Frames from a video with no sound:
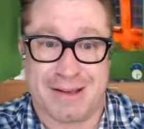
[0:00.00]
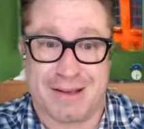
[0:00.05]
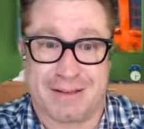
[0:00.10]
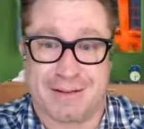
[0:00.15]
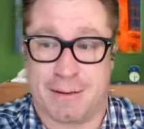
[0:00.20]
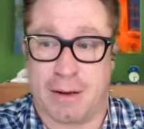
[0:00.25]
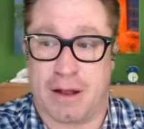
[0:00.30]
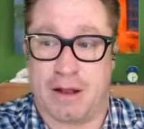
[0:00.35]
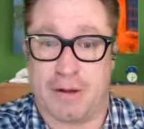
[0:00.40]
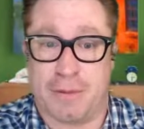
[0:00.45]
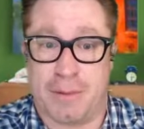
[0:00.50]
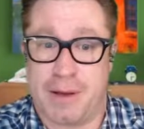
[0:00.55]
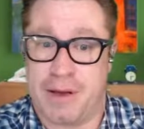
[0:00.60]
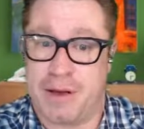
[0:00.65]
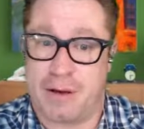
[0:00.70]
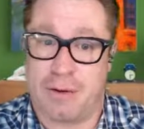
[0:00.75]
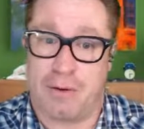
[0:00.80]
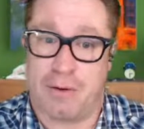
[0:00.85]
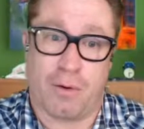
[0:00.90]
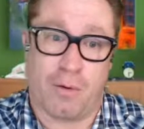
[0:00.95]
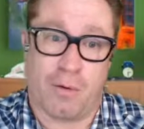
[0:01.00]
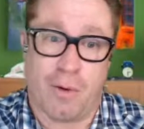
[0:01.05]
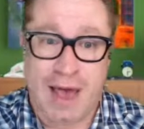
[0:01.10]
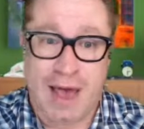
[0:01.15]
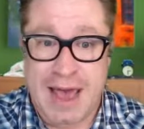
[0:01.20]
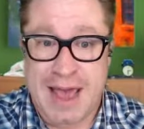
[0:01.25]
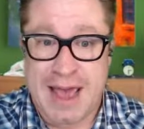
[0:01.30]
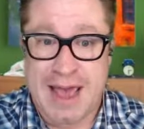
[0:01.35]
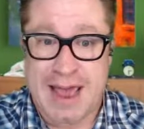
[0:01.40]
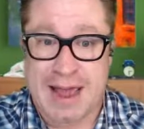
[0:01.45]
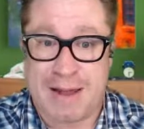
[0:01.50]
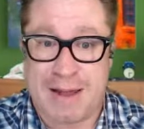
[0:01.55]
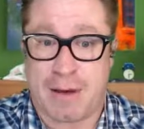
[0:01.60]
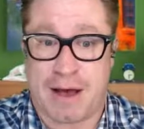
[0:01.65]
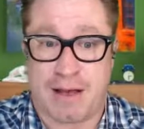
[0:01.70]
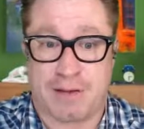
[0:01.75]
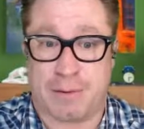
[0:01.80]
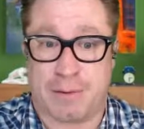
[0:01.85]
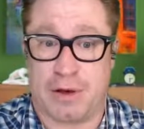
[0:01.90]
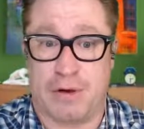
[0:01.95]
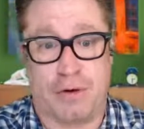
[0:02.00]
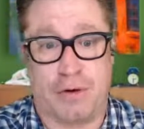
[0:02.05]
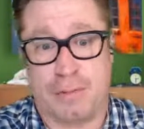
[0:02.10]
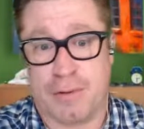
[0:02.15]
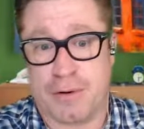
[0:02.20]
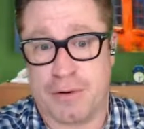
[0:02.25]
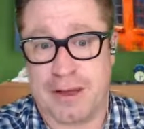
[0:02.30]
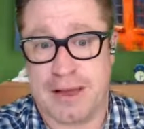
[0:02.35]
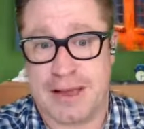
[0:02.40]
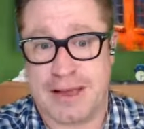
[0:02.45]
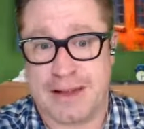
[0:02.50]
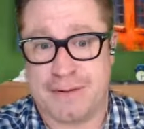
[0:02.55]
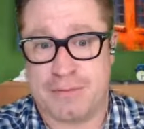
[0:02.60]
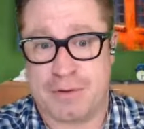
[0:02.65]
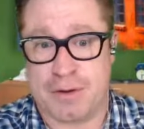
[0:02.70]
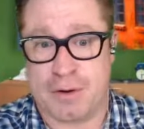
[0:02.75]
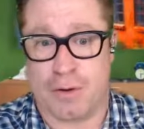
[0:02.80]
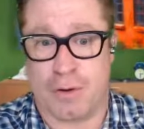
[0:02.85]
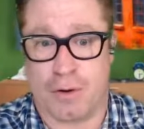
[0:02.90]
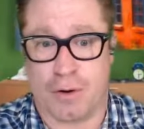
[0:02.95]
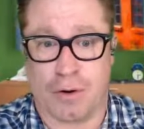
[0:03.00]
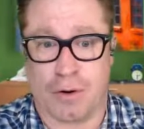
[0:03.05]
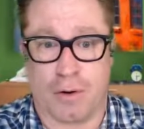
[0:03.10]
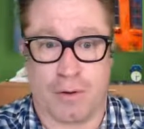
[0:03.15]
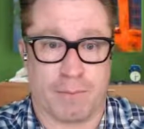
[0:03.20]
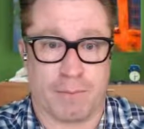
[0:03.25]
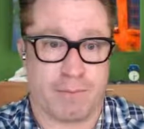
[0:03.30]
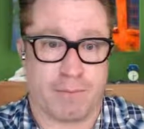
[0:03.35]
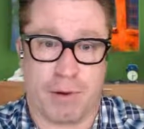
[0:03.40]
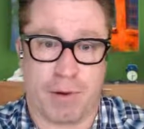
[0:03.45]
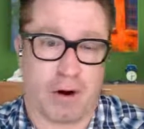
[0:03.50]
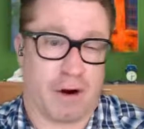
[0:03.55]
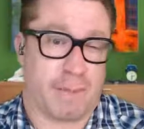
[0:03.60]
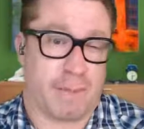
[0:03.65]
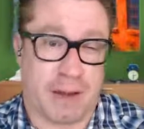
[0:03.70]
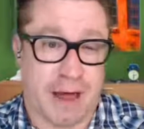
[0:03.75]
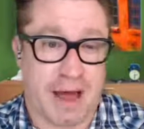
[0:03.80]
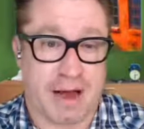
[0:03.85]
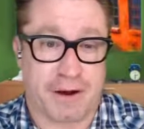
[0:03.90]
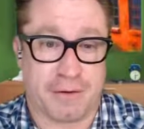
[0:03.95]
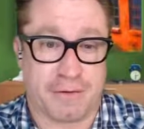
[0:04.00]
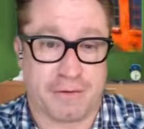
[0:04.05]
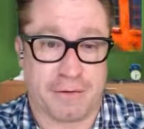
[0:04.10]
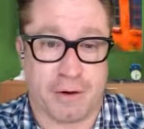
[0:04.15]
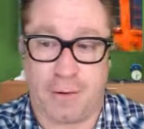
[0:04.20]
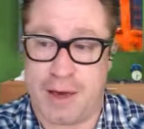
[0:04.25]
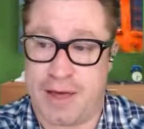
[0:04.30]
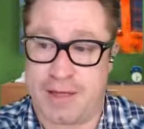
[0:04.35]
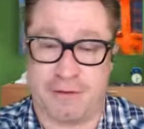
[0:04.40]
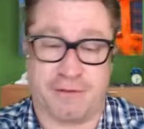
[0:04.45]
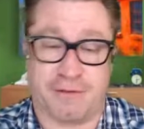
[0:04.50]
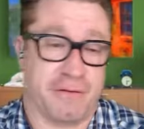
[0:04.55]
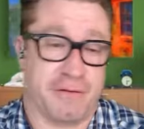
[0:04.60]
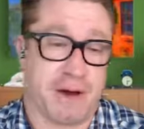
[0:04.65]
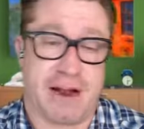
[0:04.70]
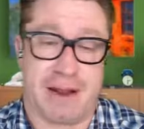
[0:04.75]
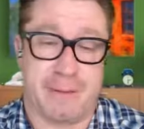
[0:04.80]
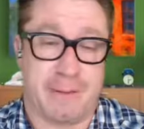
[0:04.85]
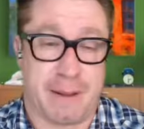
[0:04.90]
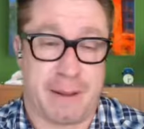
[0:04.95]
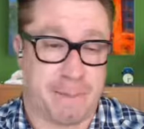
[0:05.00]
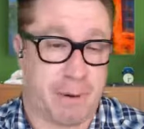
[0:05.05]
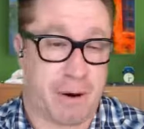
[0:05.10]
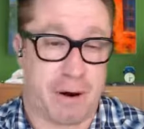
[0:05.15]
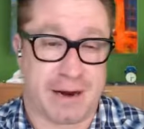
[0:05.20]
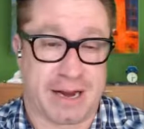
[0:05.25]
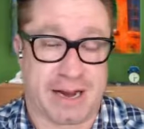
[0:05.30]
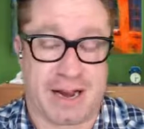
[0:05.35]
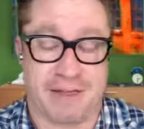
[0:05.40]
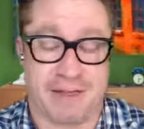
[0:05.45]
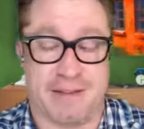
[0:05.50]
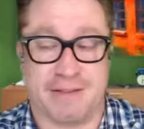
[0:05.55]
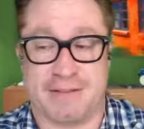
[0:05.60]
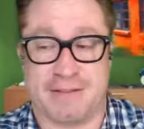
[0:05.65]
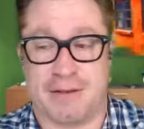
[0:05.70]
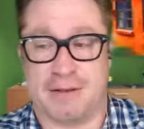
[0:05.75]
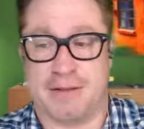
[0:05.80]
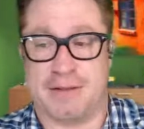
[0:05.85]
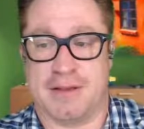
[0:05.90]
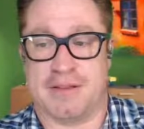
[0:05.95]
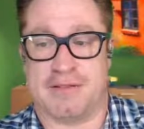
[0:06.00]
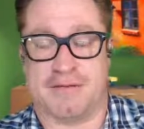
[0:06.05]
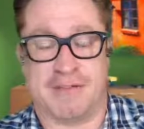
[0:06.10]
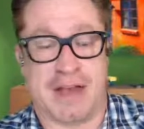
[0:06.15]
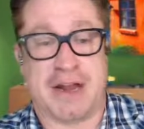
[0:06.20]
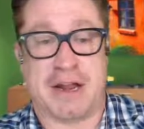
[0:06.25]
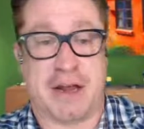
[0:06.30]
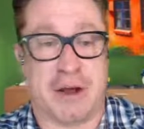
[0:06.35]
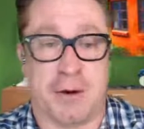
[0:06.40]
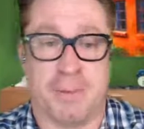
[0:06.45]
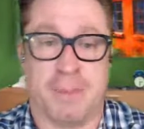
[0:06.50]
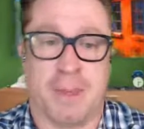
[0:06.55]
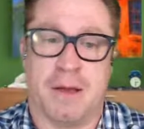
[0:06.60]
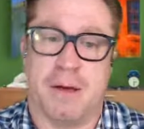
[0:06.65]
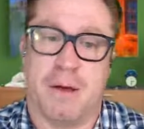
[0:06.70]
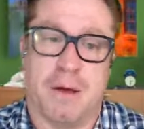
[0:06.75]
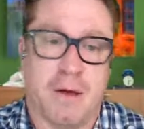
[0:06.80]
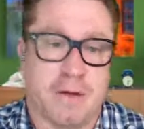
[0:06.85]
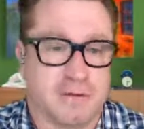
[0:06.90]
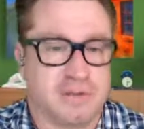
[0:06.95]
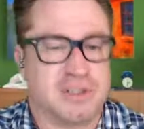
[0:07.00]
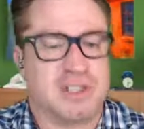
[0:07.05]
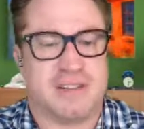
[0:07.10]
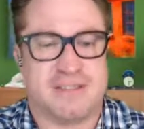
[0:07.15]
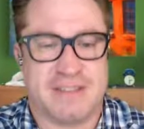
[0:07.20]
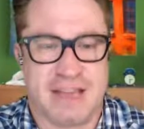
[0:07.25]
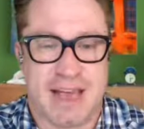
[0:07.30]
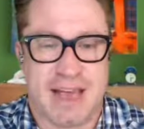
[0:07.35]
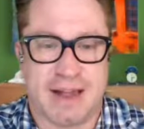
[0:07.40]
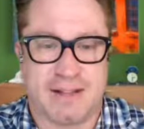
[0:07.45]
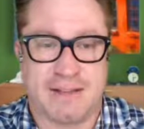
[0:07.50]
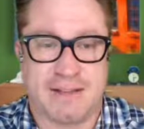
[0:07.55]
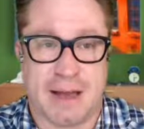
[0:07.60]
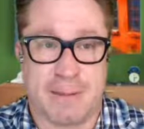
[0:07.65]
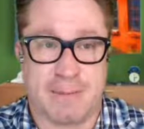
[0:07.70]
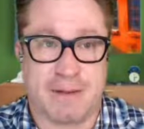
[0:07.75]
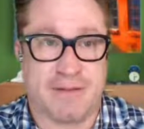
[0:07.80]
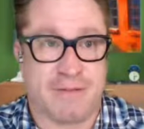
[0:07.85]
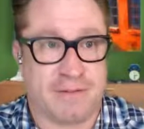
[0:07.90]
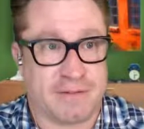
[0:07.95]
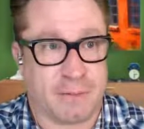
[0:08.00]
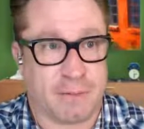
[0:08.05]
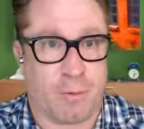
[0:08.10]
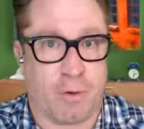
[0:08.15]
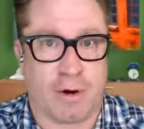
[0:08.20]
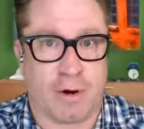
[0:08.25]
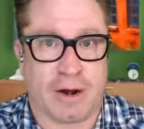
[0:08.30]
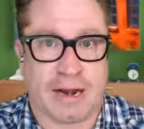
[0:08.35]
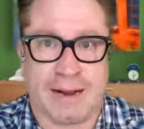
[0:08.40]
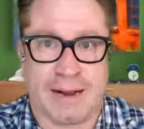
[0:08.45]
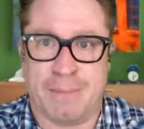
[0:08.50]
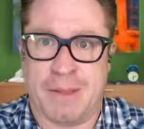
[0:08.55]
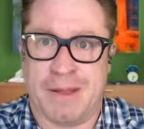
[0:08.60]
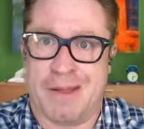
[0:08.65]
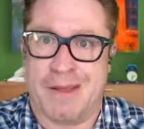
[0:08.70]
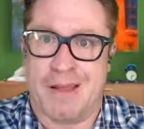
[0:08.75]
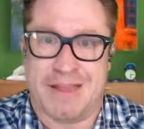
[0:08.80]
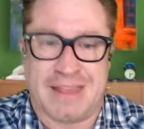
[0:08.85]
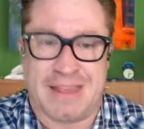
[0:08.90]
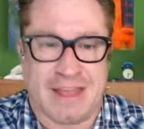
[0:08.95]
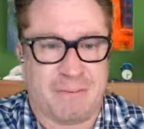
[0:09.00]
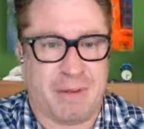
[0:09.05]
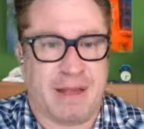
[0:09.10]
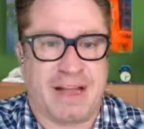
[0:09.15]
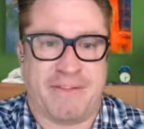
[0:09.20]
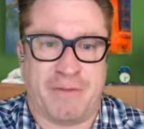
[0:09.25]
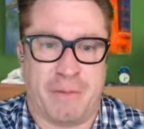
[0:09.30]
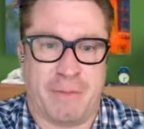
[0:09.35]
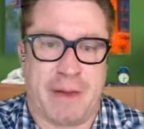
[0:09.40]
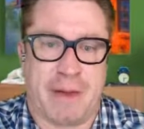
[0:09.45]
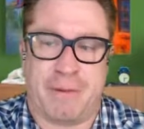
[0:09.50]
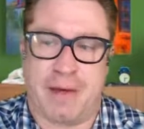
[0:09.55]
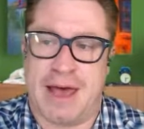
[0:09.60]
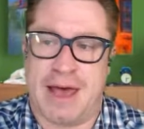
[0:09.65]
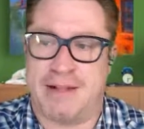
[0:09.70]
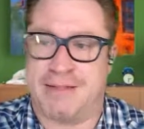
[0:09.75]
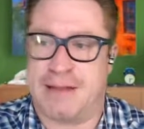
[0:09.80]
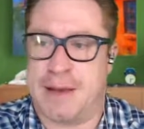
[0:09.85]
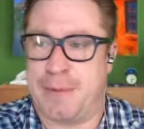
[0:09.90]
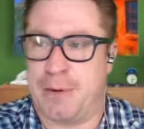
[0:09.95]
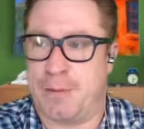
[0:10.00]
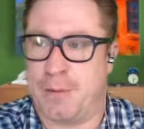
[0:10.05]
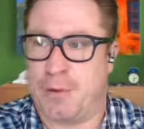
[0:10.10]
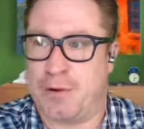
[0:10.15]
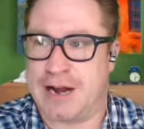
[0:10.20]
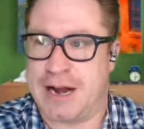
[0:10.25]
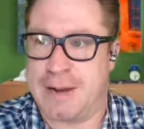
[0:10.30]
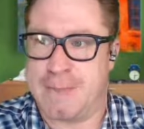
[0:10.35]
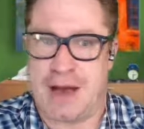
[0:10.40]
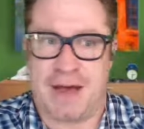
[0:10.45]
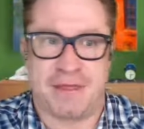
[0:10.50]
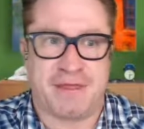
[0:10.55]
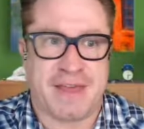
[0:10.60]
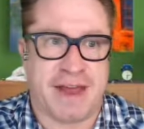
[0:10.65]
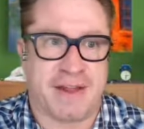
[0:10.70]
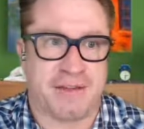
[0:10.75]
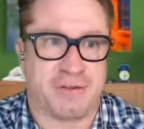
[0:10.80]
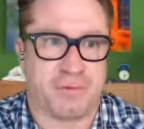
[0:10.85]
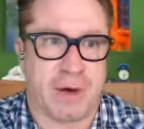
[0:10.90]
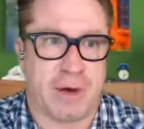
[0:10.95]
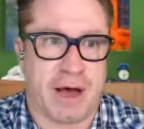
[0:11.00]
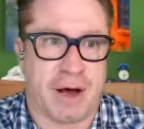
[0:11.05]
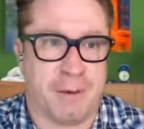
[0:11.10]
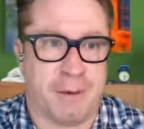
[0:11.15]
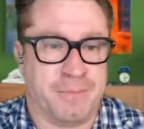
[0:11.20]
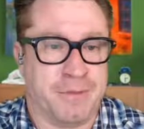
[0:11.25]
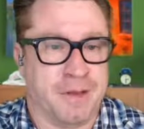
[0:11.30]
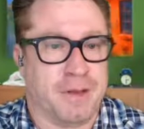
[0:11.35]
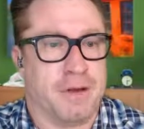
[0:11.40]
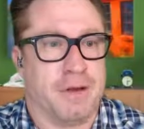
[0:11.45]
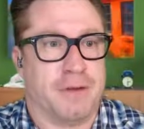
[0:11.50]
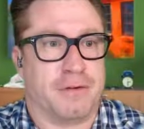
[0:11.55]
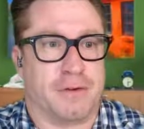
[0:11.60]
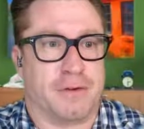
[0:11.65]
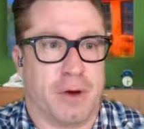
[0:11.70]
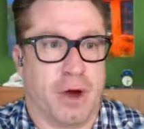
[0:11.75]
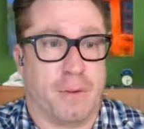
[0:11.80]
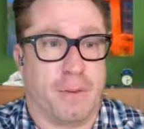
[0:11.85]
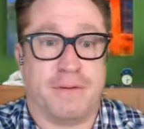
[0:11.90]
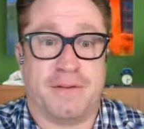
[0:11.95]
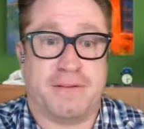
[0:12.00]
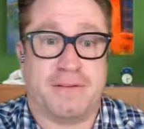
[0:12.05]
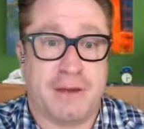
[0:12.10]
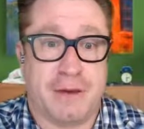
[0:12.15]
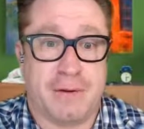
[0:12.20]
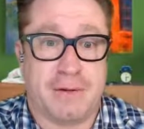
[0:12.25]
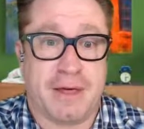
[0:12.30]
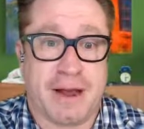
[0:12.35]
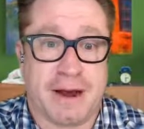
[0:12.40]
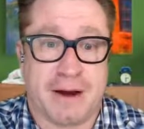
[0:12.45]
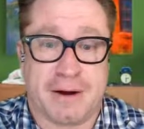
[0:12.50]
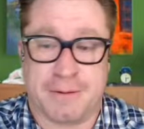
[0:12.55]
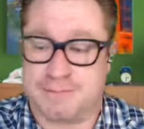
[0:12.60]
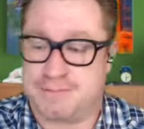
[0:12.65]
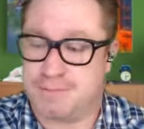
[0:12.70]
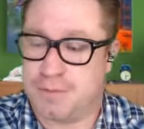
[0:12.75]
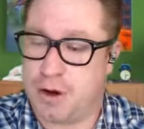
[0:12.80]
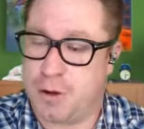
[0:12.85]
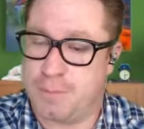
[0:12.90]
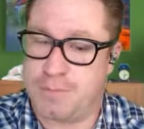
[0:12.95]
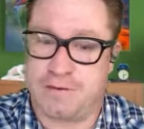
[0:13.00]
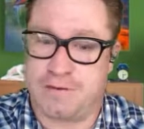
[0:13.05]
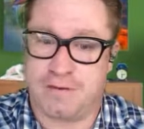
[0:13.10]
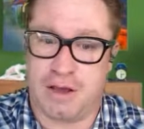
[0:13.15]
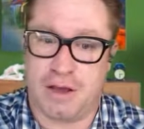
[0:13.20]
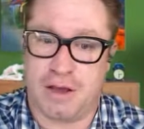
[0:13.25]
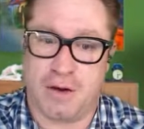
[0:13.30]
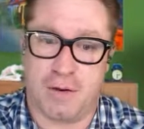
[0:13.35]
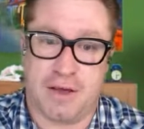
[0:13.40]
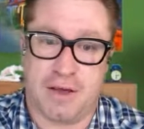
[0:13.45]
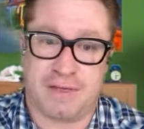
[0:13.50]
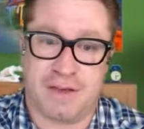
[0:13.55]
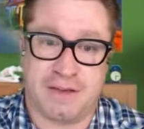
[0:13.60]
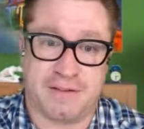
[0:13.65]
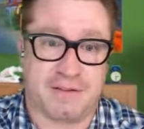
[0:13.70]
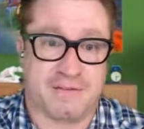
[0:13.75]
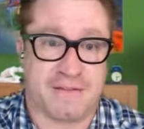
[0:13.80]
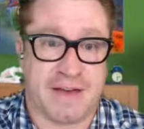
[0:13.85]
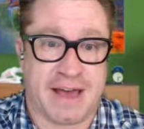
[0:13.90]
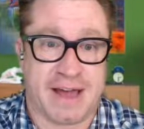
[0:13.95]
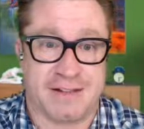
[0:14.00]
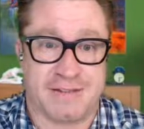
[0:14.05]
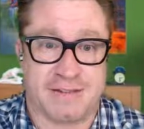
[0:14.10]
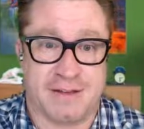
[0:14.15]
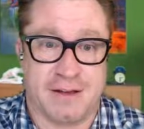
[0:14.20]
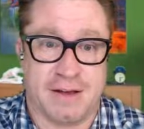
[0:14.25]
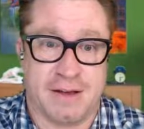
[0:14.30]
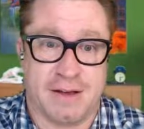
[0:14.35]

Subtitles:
a little bit away and possibly Uber in, or park a block or so away. There's limited parking at this venue. So just a heads up, give you some warning. They've been giving people a heads up and warning about that as well. So we hope to see you there. Hope to see you at these events.